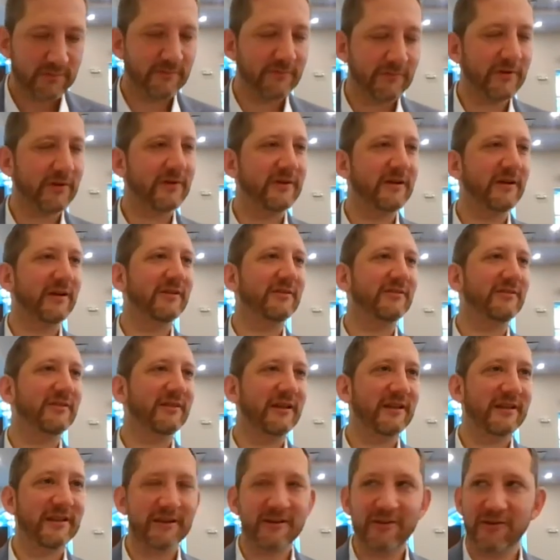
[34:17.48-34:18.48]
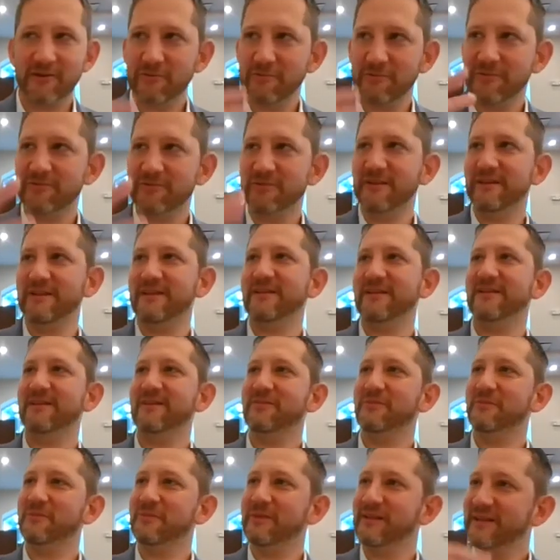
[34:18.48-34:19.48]
Very nice. He had like a whole routine.
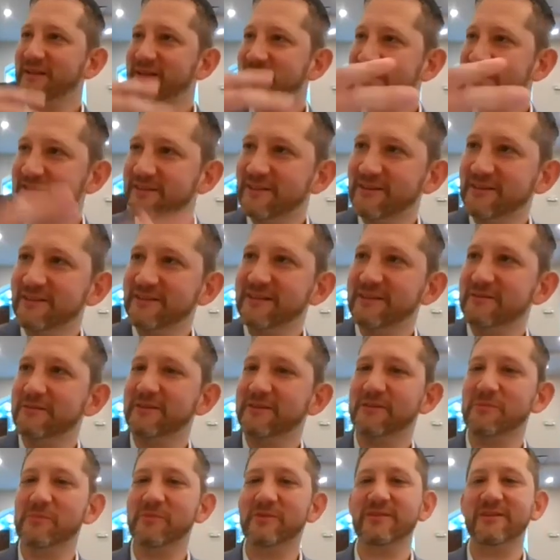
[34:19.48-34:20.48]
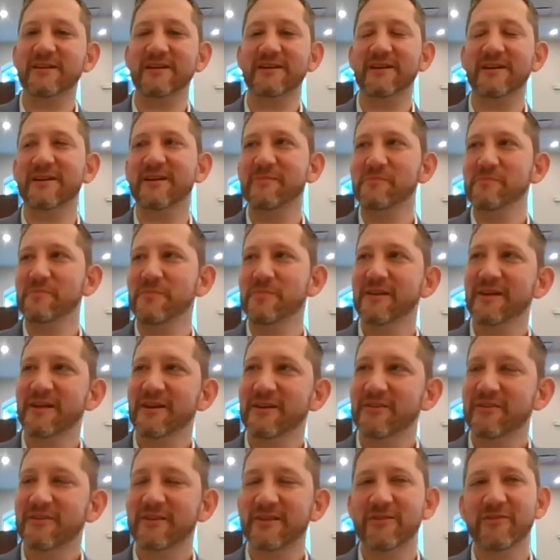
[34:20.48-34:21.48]
He would be like, the whole thing with him was like,
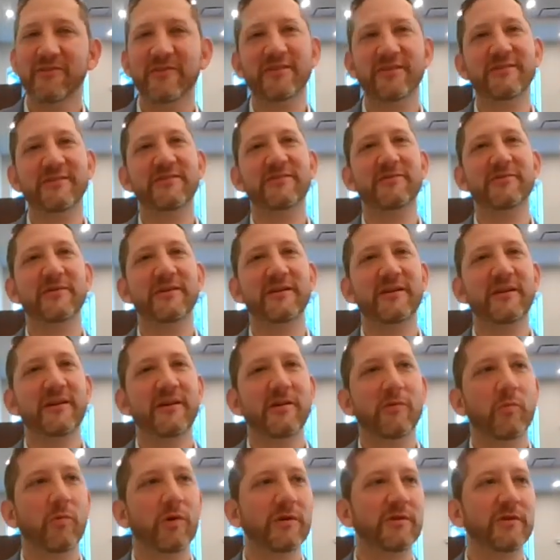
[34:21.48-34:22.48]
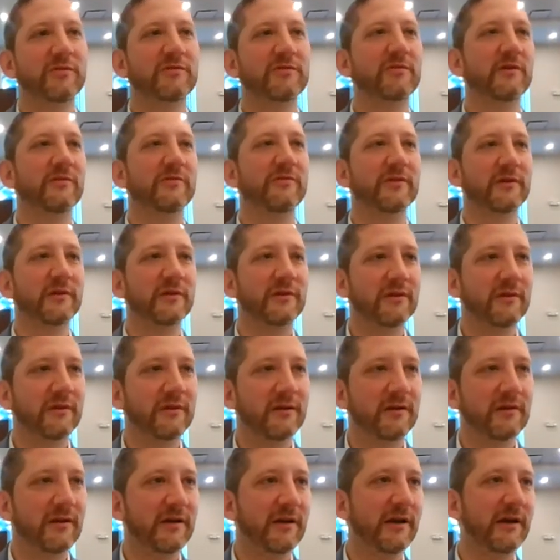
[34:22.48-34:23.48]
he always knew, what are you serving?
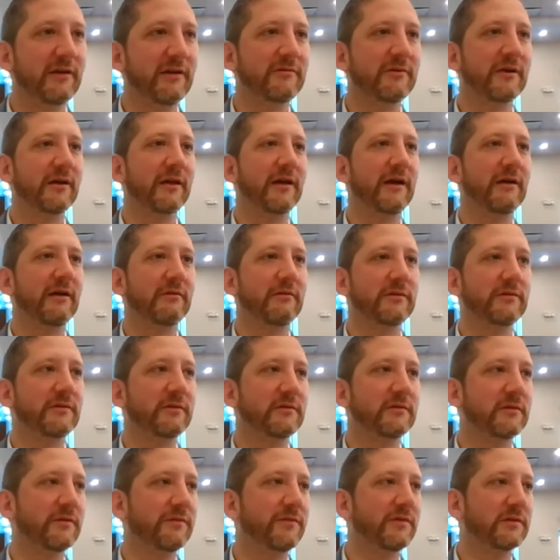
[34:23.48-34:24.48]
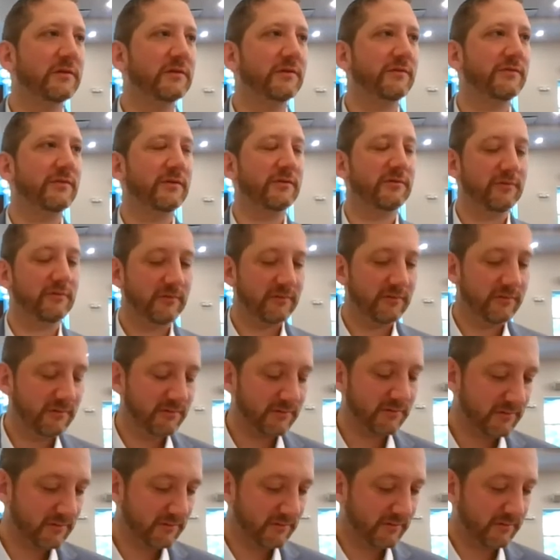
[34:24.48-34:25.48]
Harrington gefilte fish.
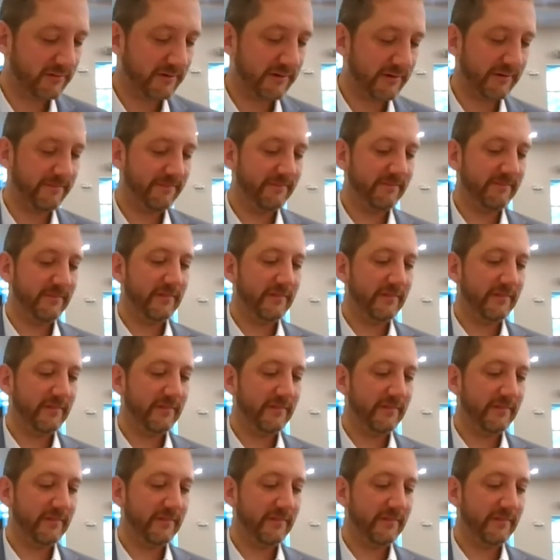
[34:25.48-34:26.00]
Okay.